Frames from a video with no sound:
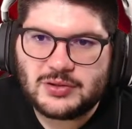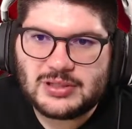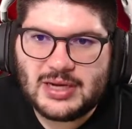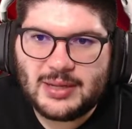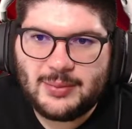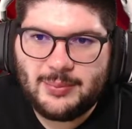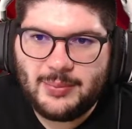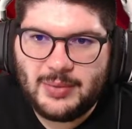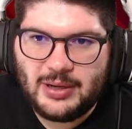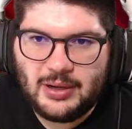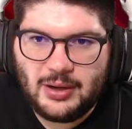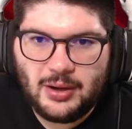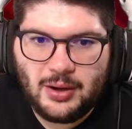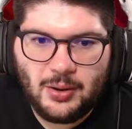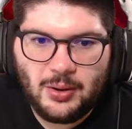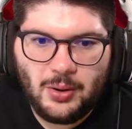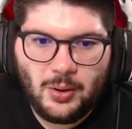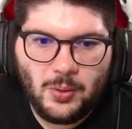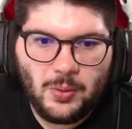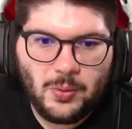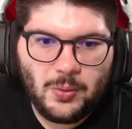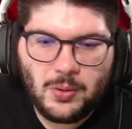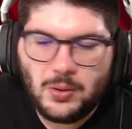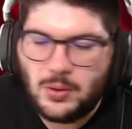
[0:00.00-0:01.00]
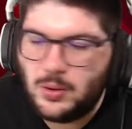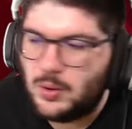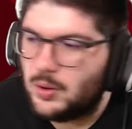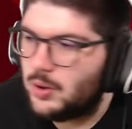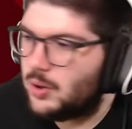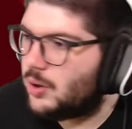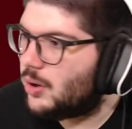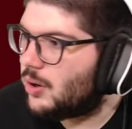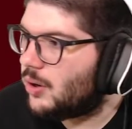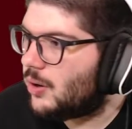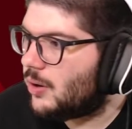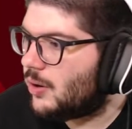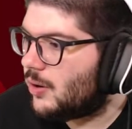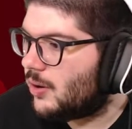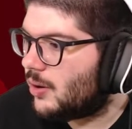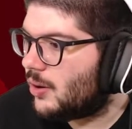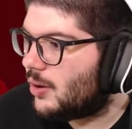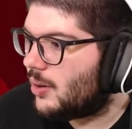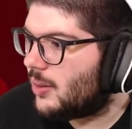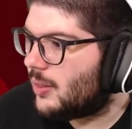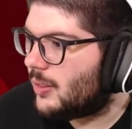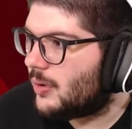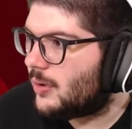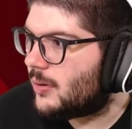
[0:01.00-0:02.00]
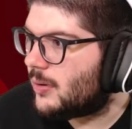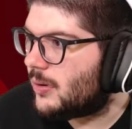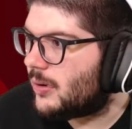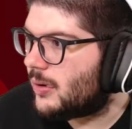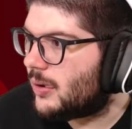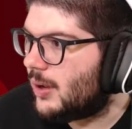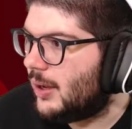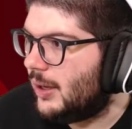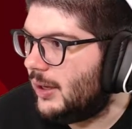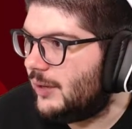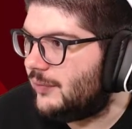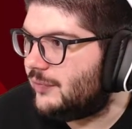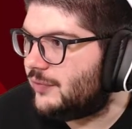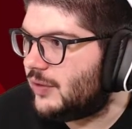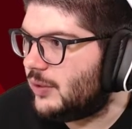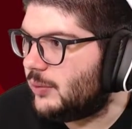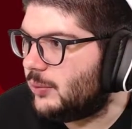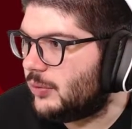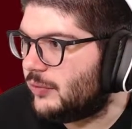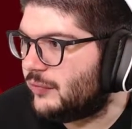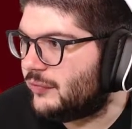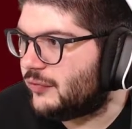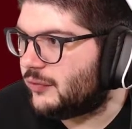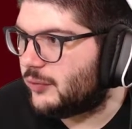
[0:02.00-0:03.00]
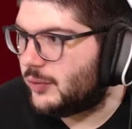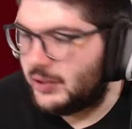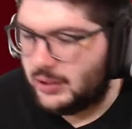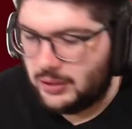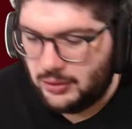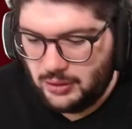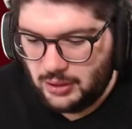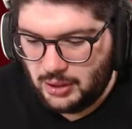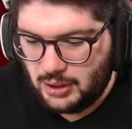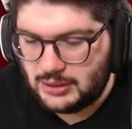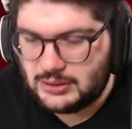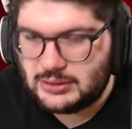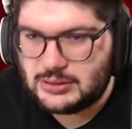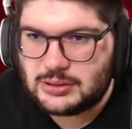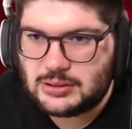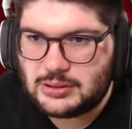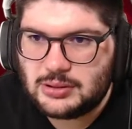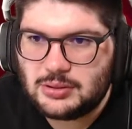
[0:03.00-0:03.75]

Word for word: let me know. And if they were free or not.